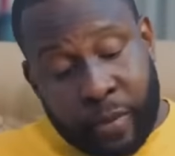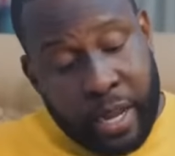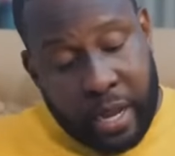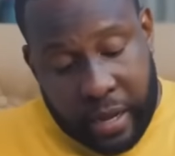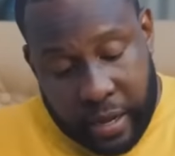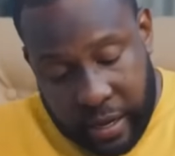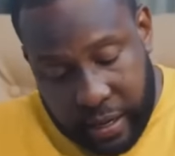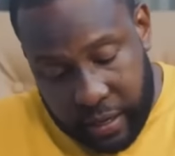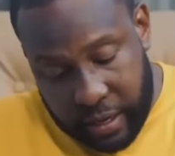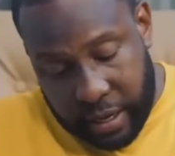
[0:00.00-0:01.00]
I
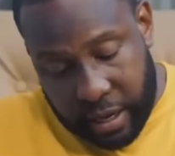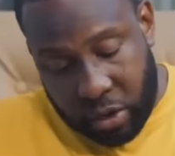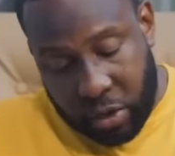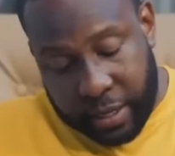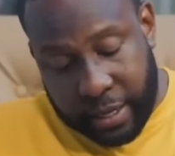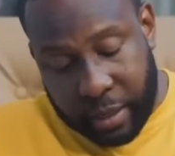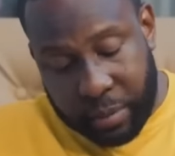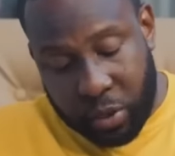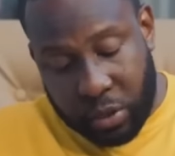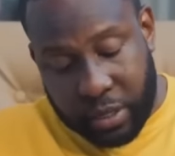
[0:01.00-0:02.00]
don't know. I think I'll
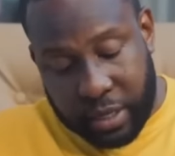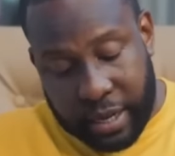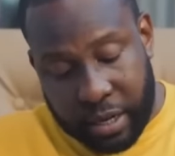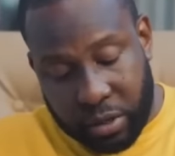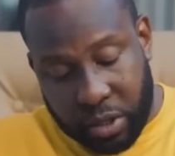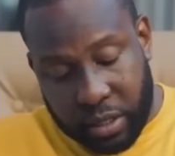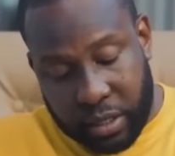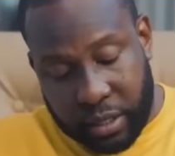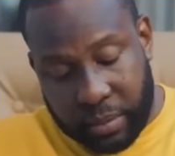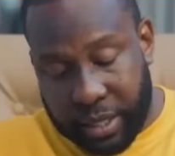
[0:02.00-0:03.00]
be going to the house because
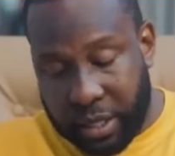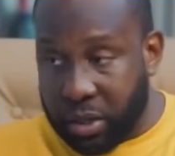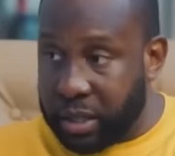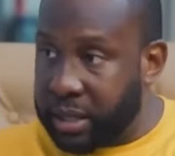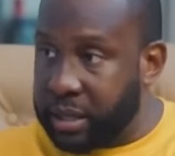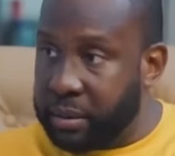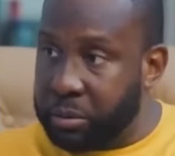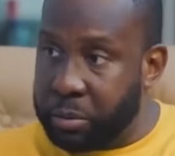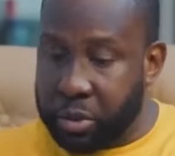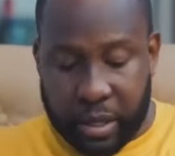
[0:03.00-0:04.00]
my daughter is
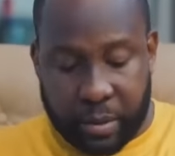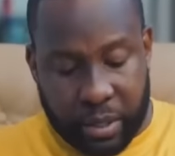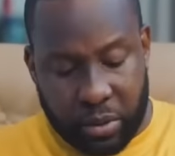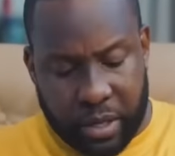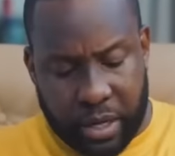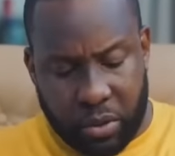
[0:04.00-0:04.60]
supposed to help her do her